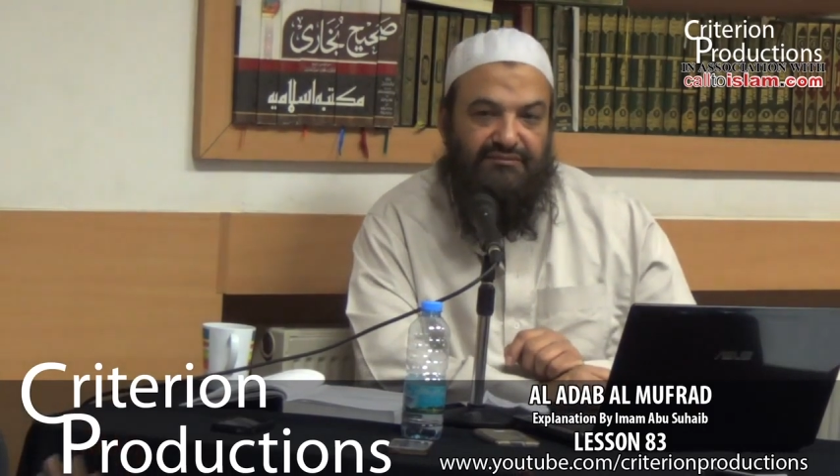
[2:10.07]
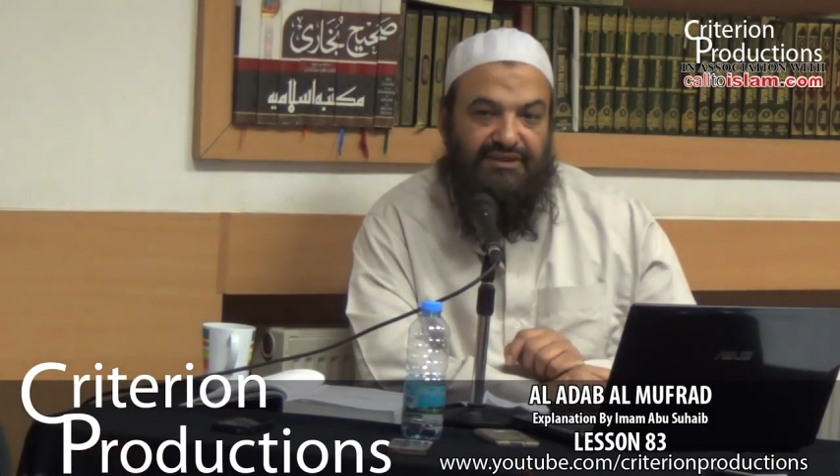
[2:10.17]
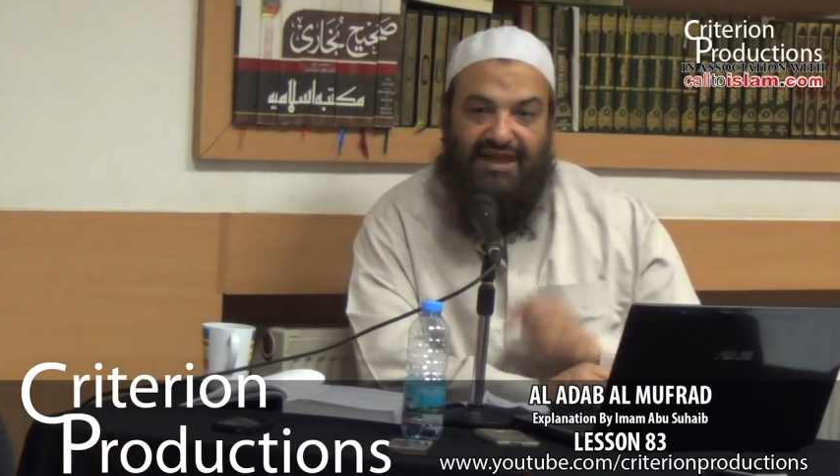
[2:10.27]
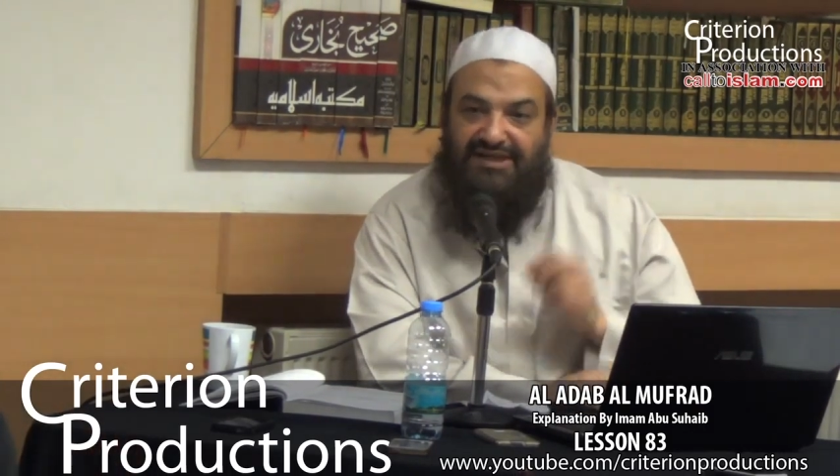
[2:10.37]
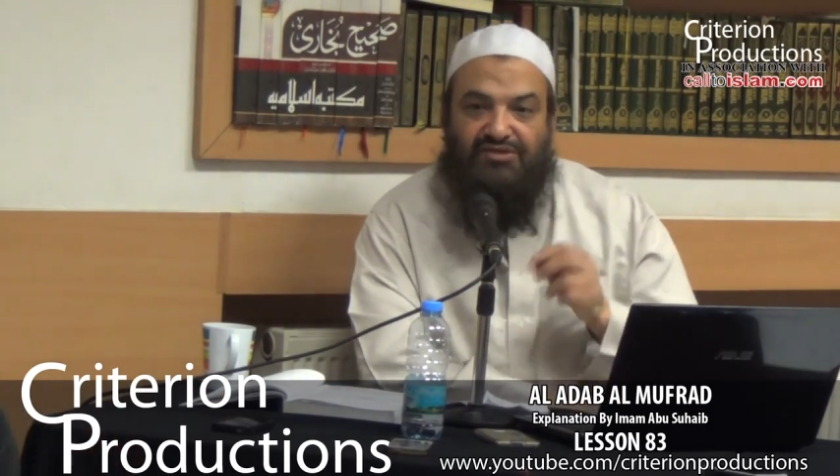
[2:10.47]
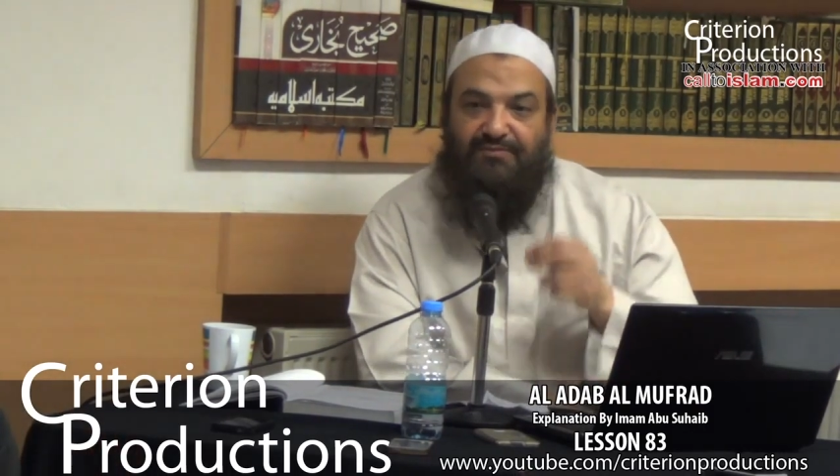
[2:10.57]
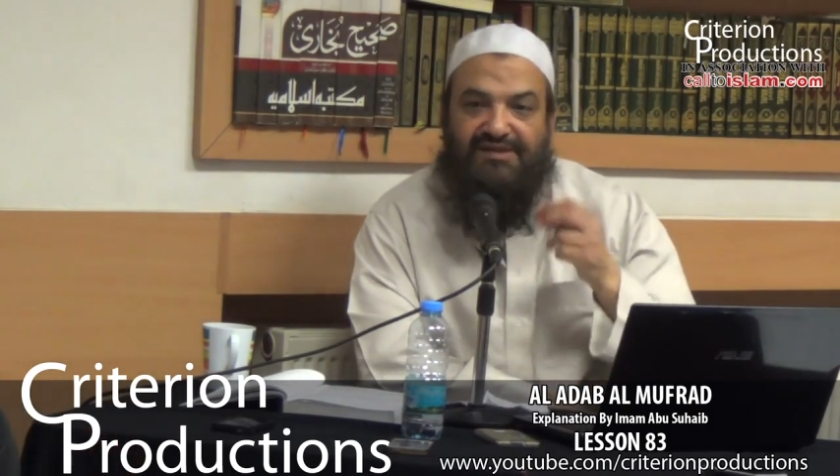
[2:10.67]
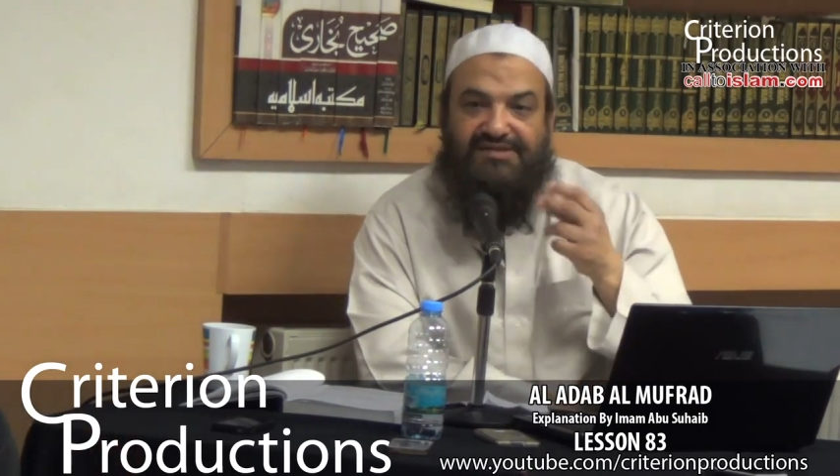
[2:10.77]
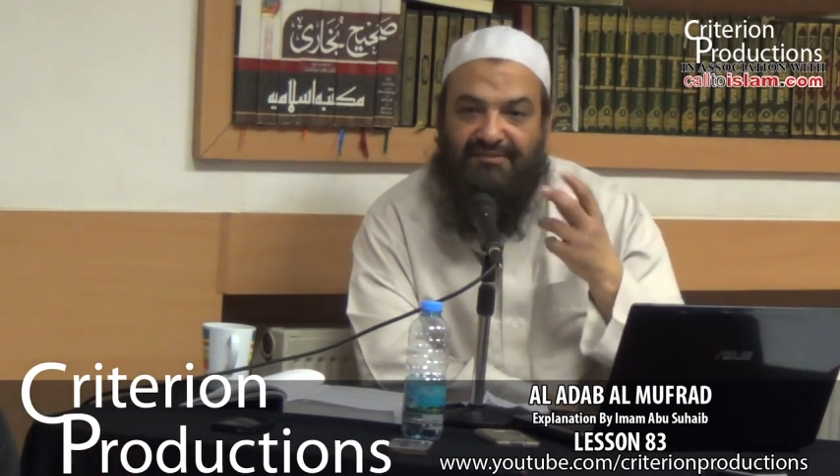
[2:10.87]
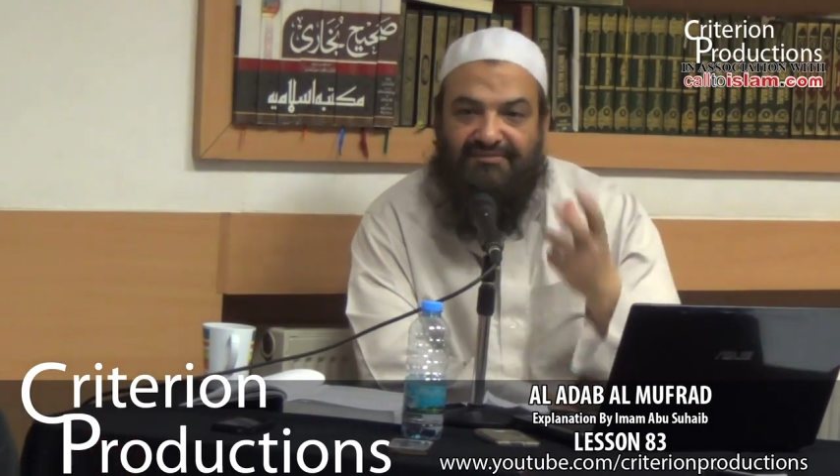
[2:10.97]
It has to
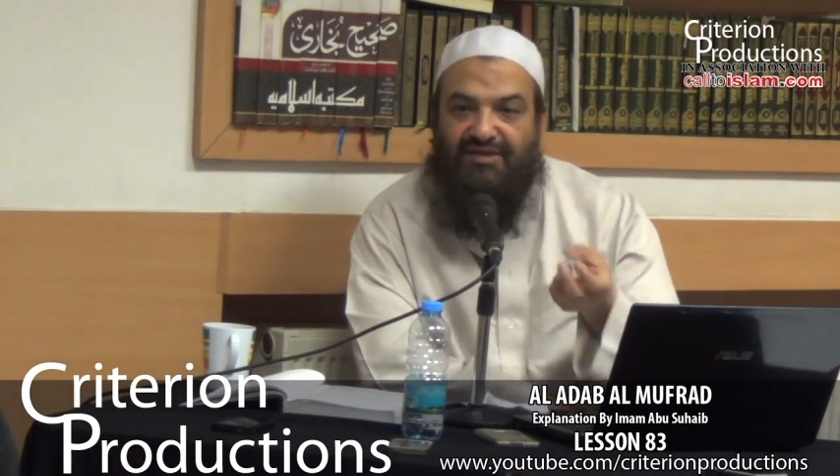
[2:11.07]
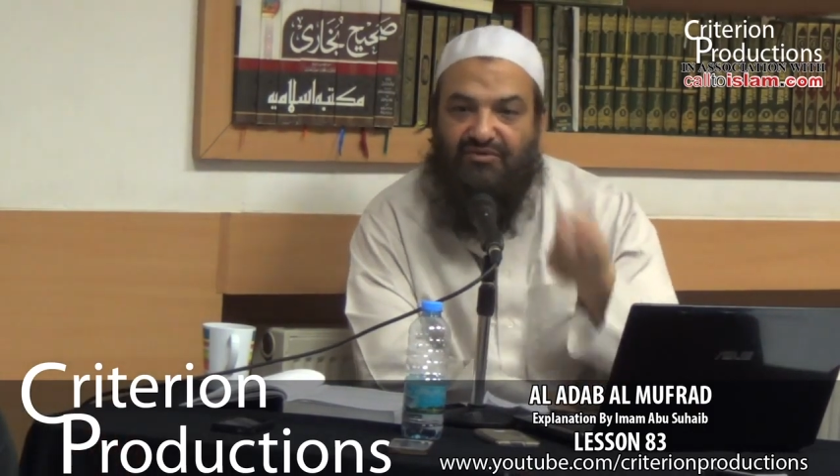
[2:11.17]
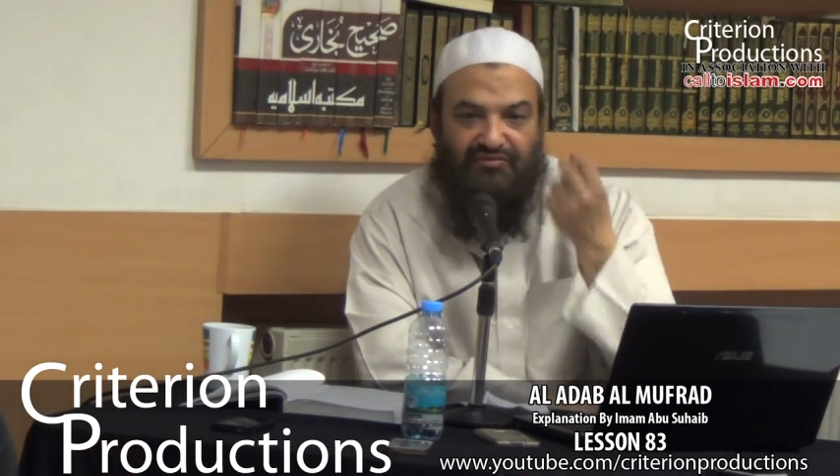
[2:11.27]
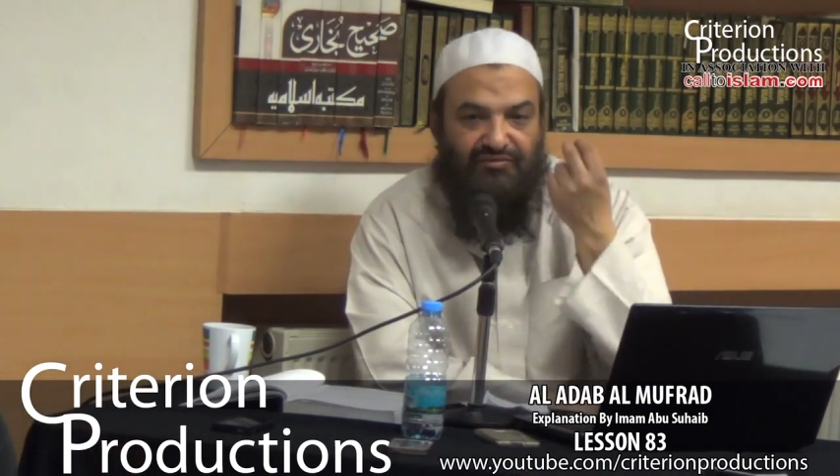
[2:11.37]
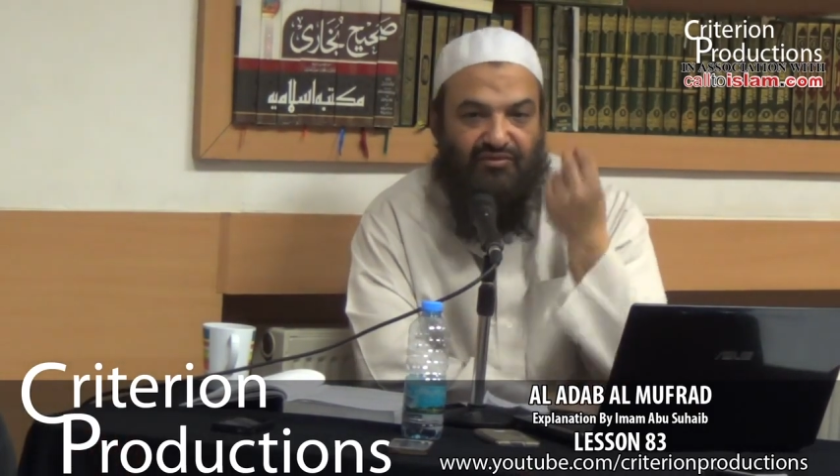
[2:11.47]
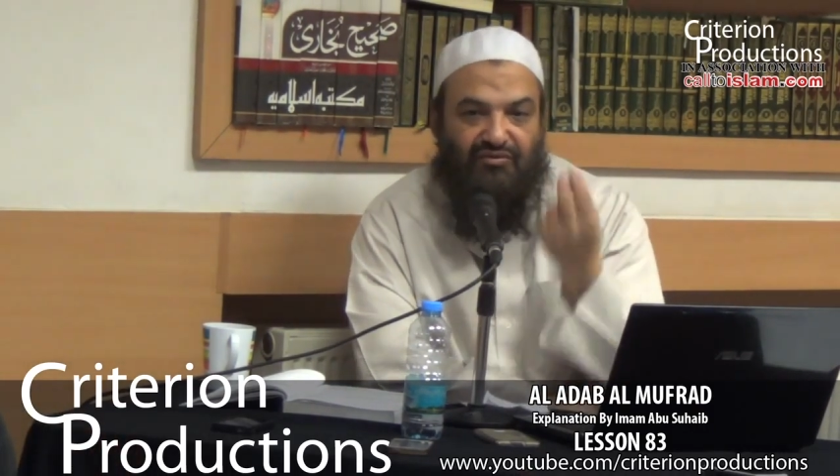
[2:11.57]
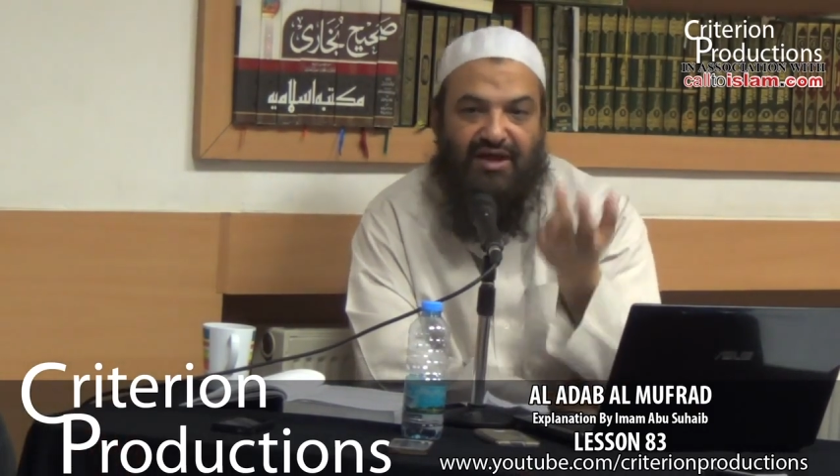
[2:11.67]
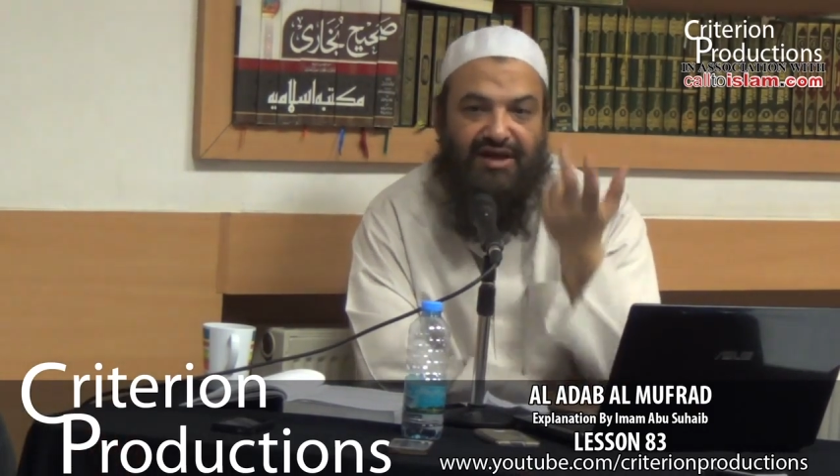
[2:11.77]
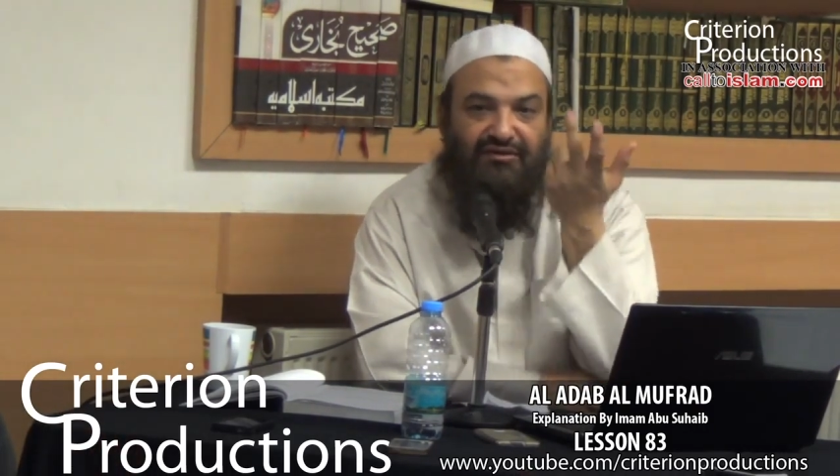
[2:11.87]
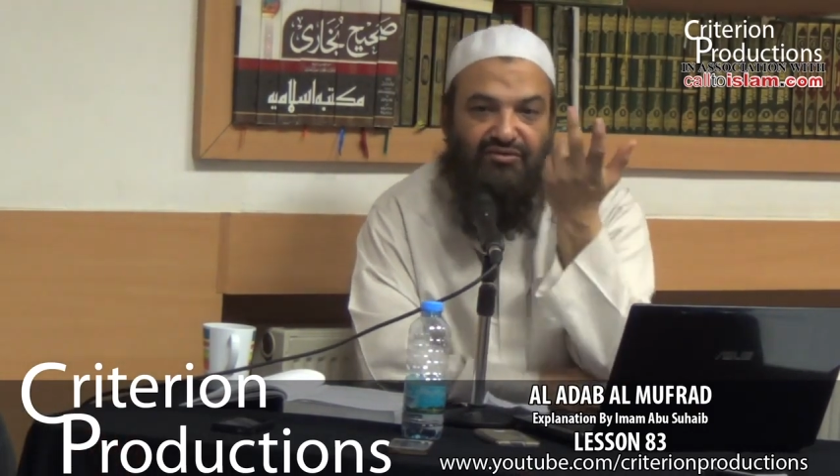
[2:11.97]
be something which is from the
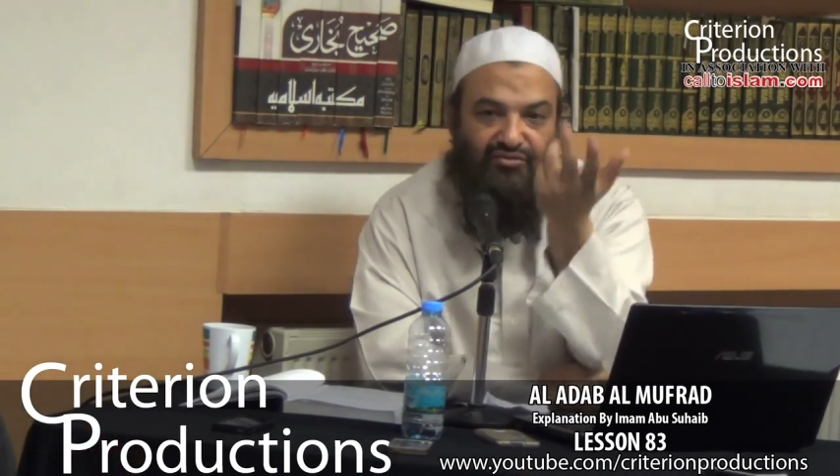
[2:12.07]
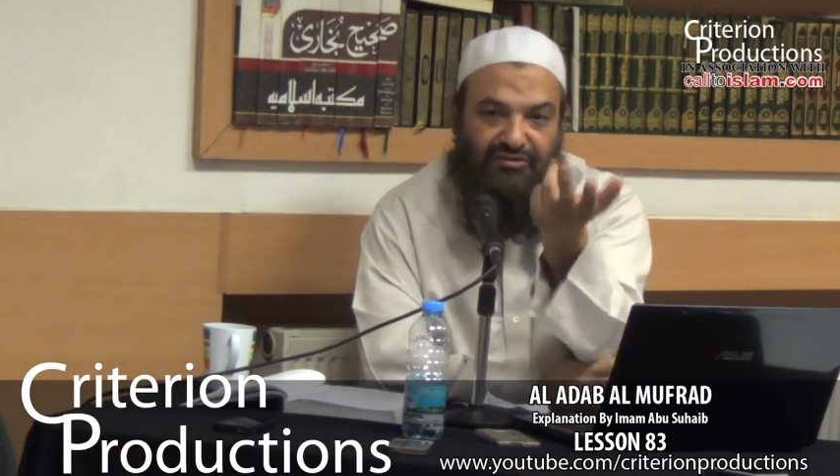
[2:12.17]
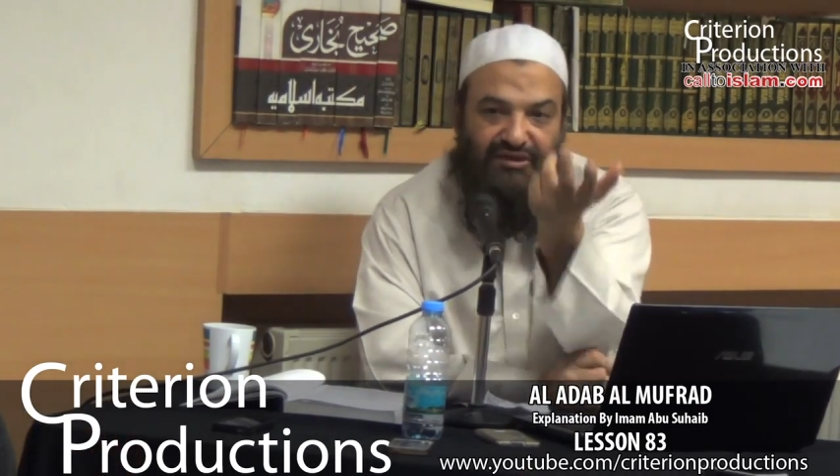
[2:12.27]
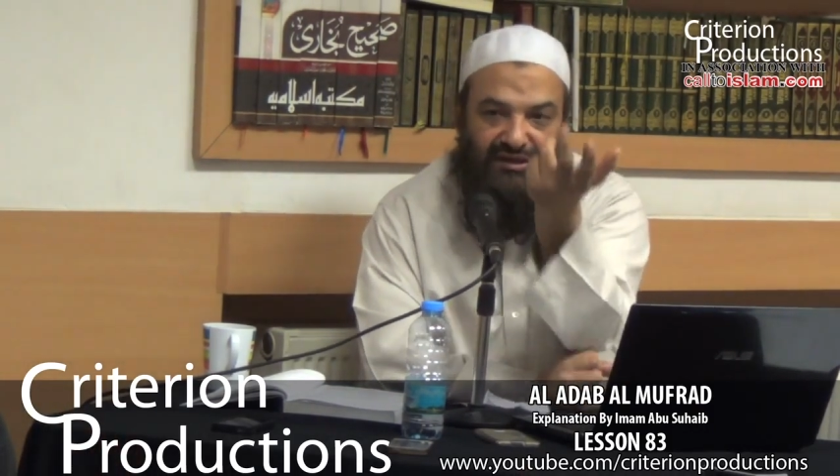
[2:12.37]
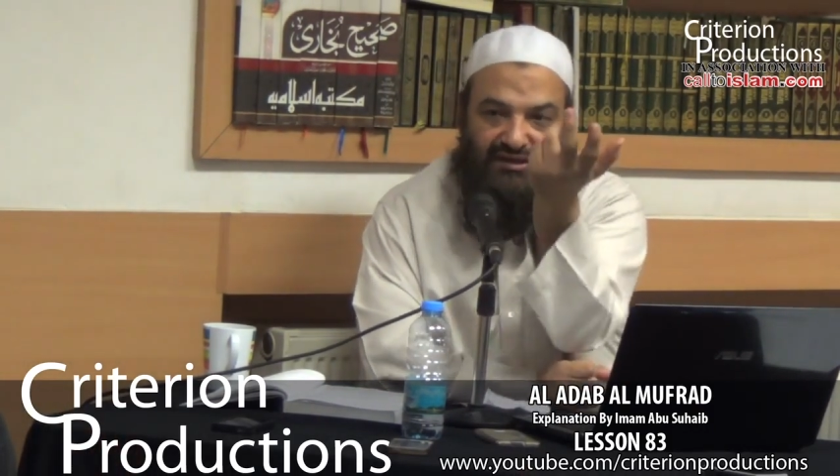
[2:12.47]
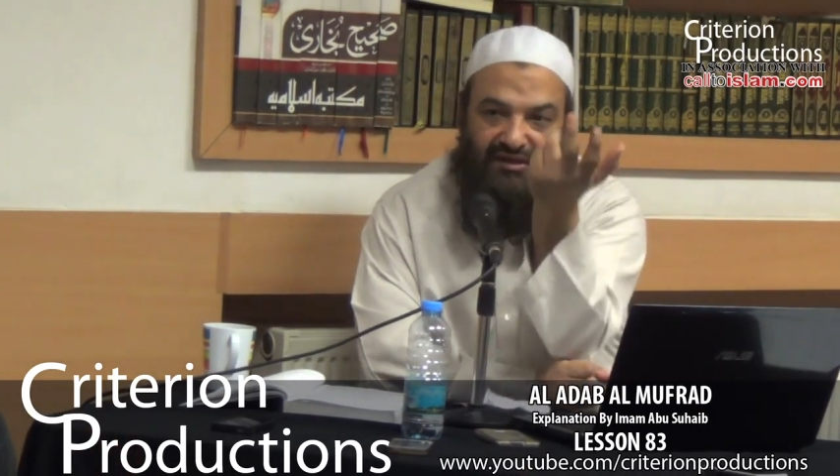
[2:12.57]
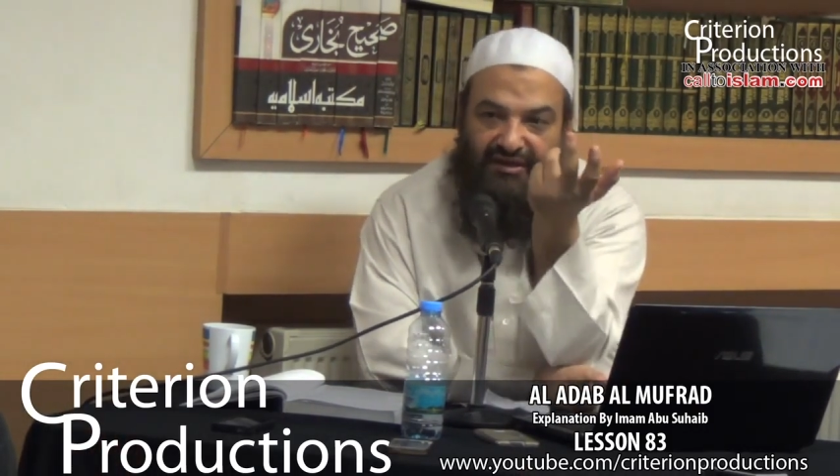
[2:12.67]
Quran and the Sunnah.